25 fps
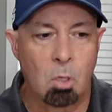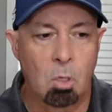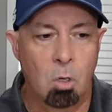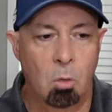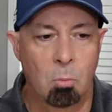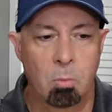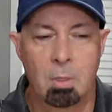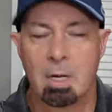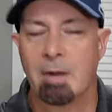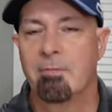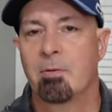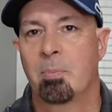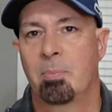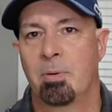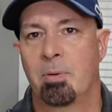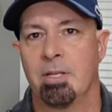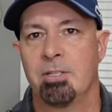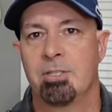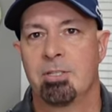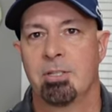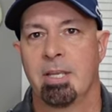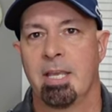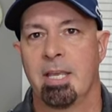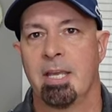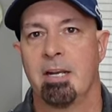or whatever
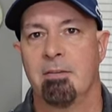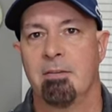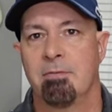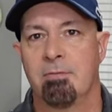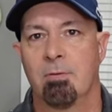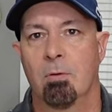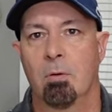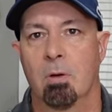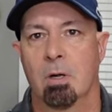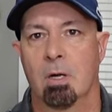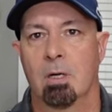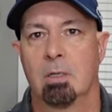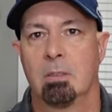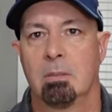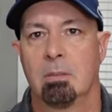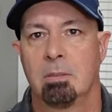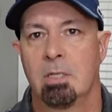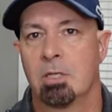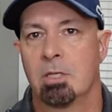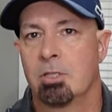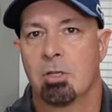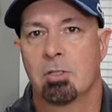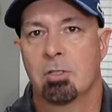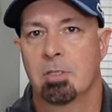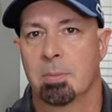price you get it for,
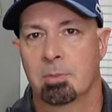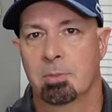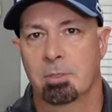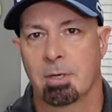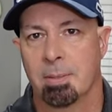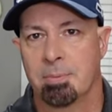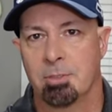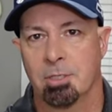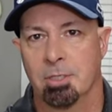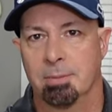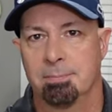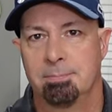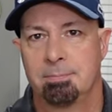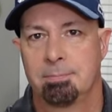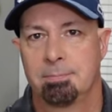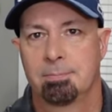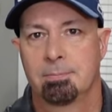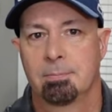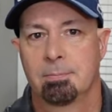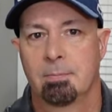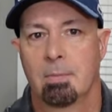there's no subscription.